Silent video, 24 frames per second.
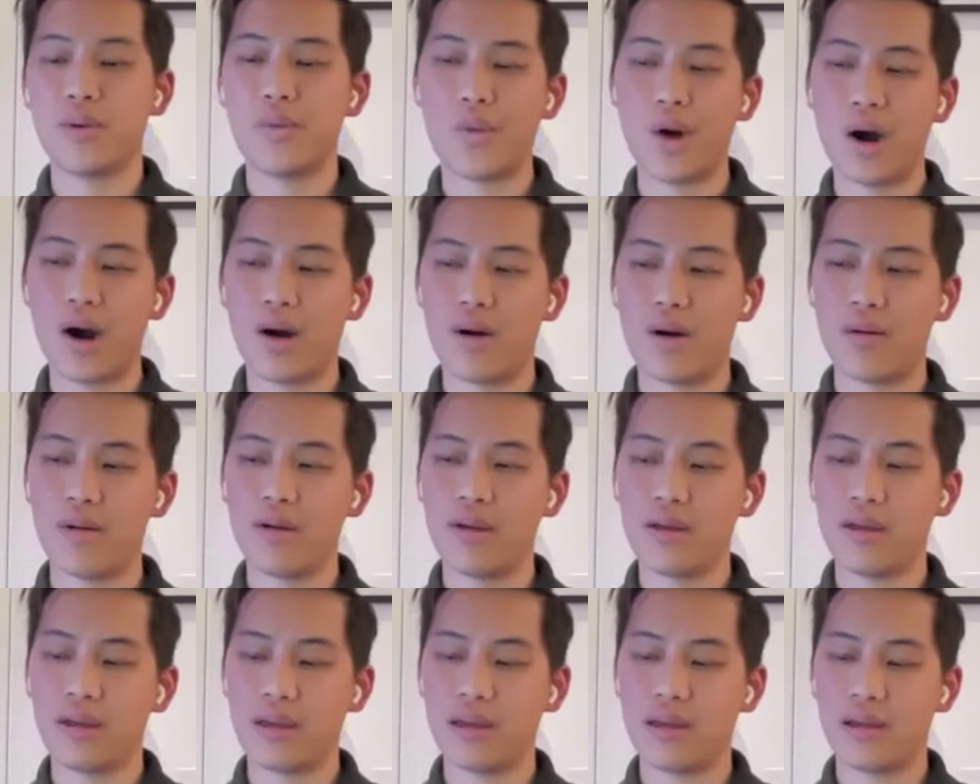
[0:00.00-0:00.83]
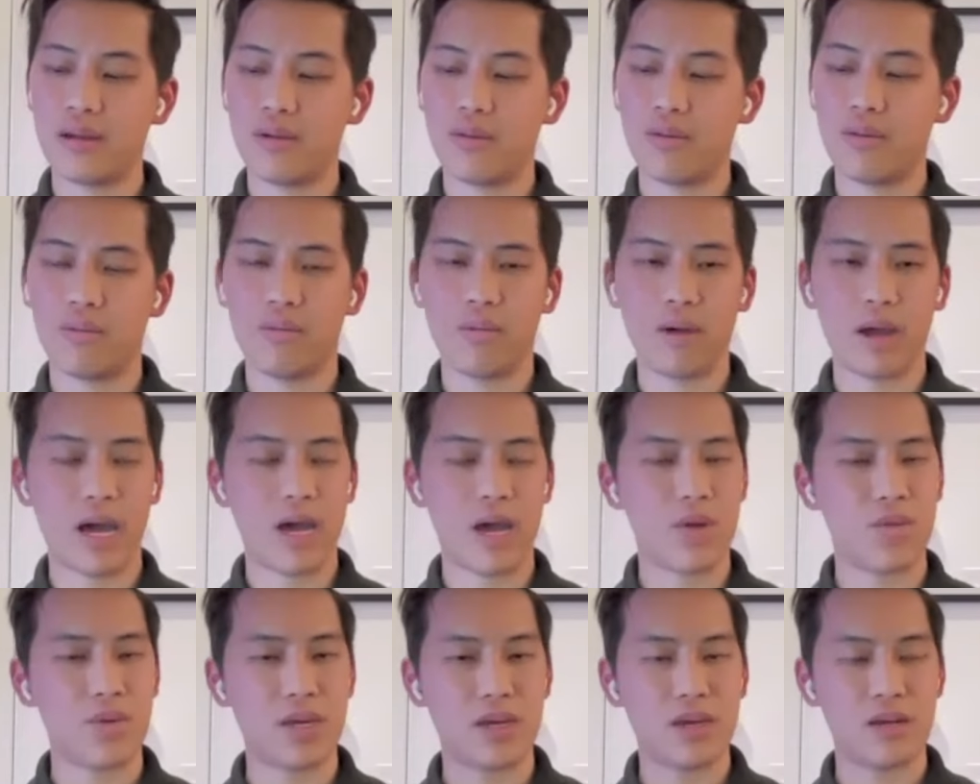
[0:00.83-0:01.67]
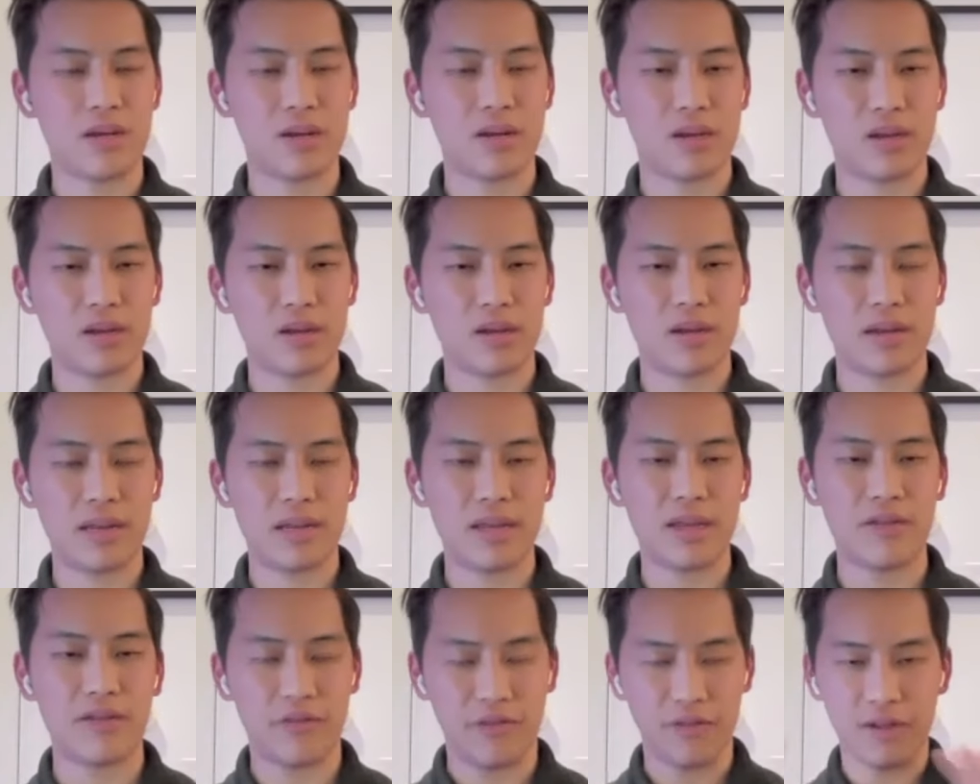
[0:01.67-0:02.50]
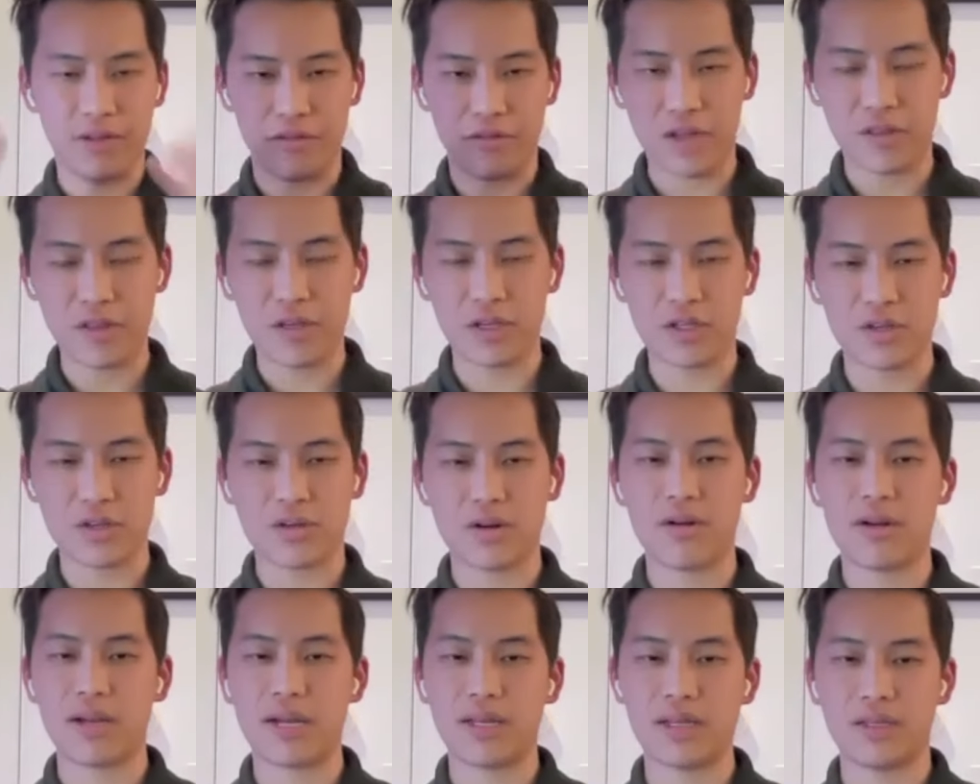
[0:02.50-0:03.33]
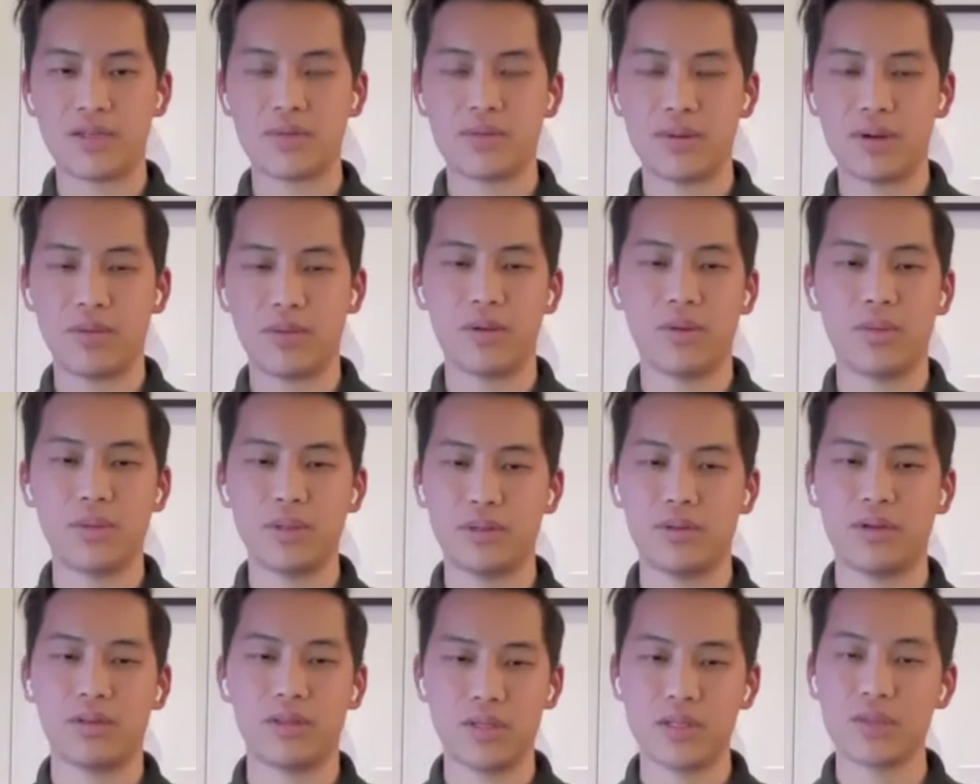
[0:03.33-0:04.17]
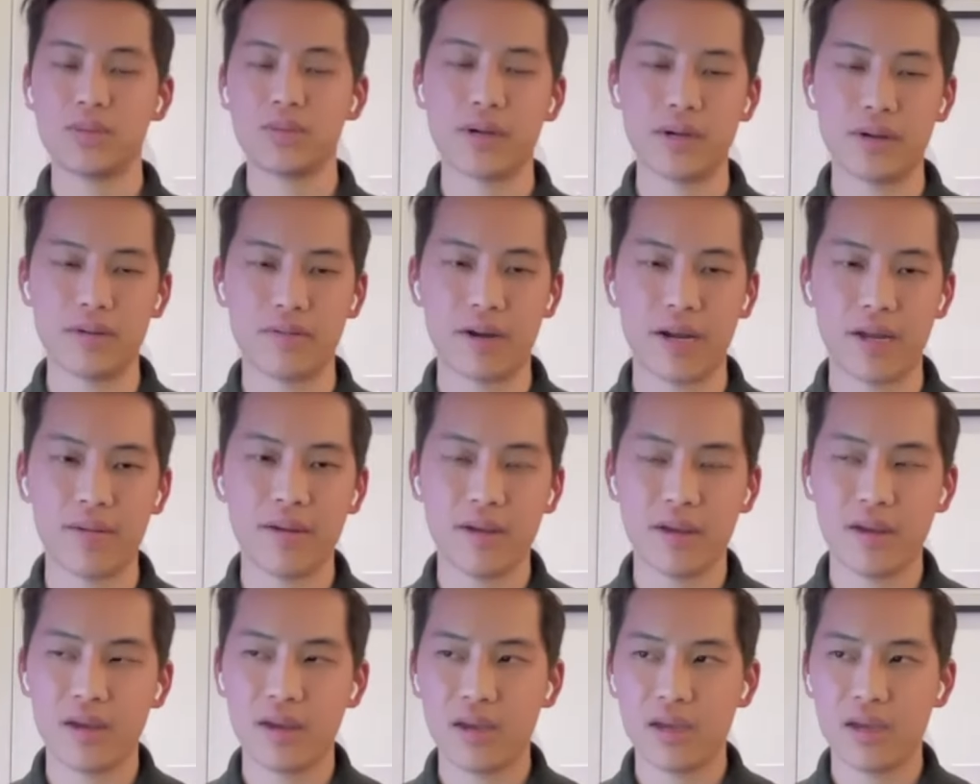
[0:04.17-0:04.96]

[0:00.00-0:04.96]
Well, how do we, if nothing is growing at this point, what do we do at this point, right?